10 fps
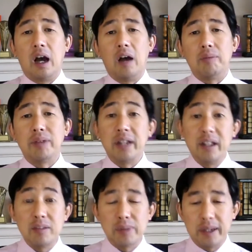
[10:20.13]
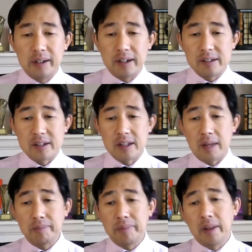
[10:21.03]
Please be nice to
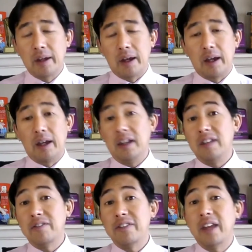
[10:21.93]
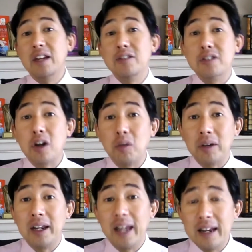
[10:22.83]
them. If they don't
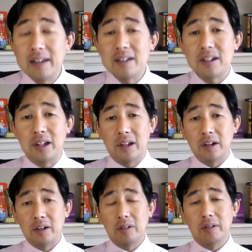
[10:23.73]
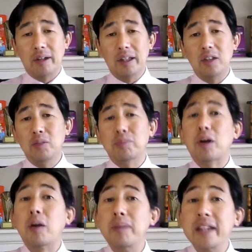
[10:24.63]
lend to you, you
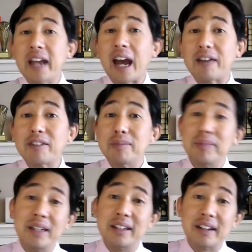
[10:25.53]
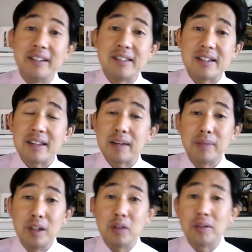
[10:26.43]
probably haven't been nice to them
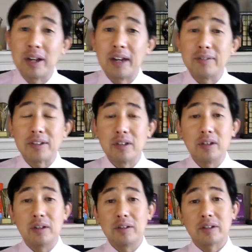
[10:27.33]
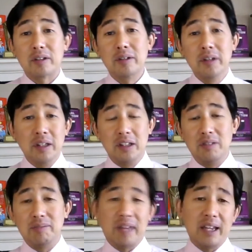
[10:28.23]
in your life. So you
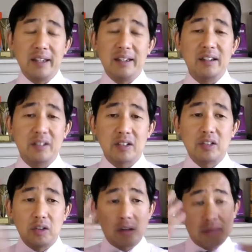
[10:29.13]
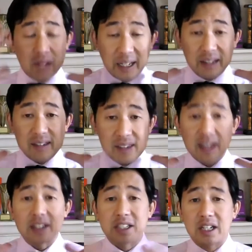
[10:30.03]
may need to do a mindset
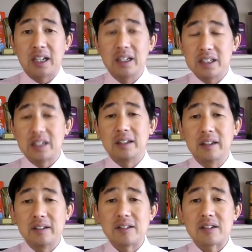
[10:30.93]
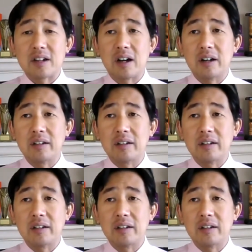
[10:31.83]
change and start